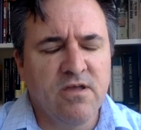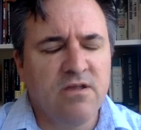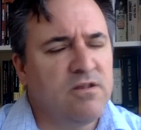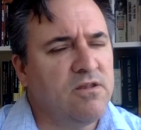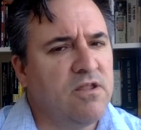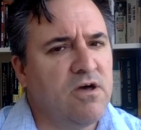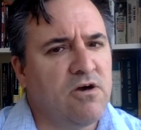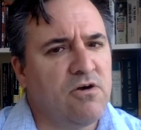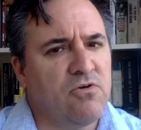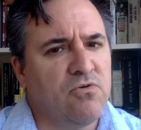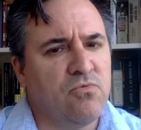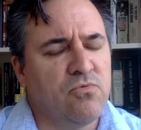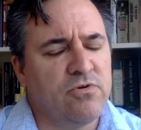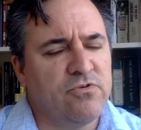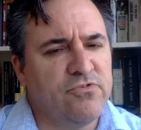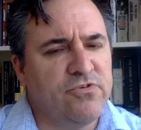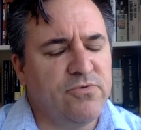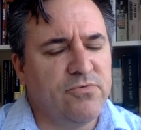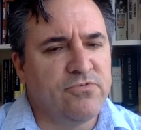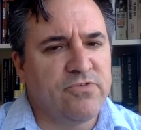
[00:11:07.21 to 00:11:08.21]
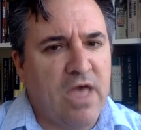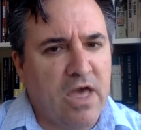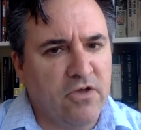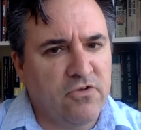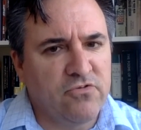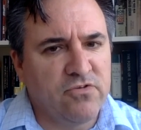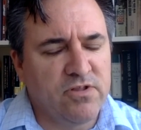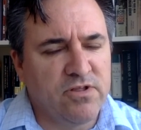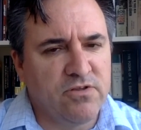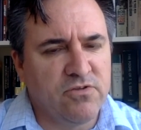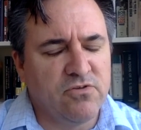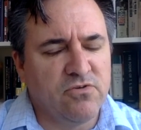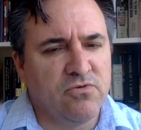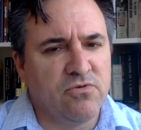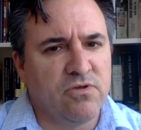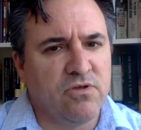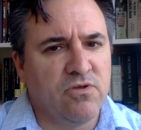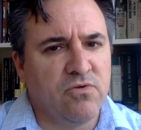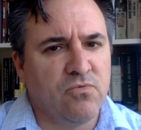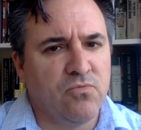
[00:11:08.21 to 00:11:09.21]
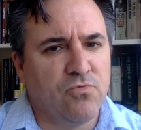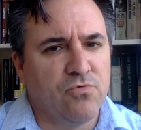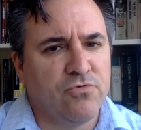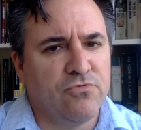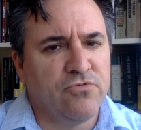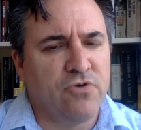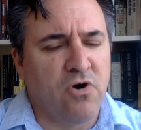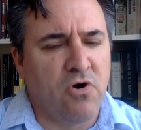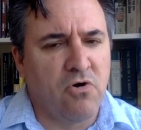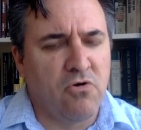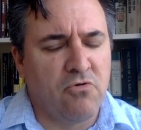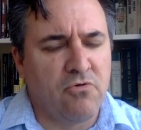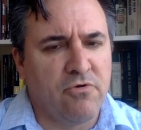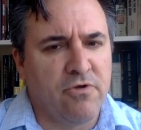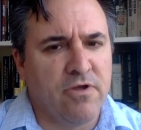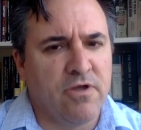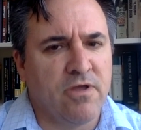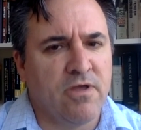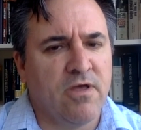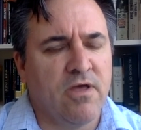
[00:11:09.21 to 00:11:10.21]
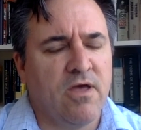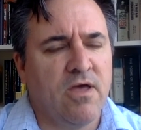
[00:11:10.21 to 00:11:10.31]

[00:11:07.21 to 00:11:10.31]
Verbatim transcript: No, what she was actually doing was honouring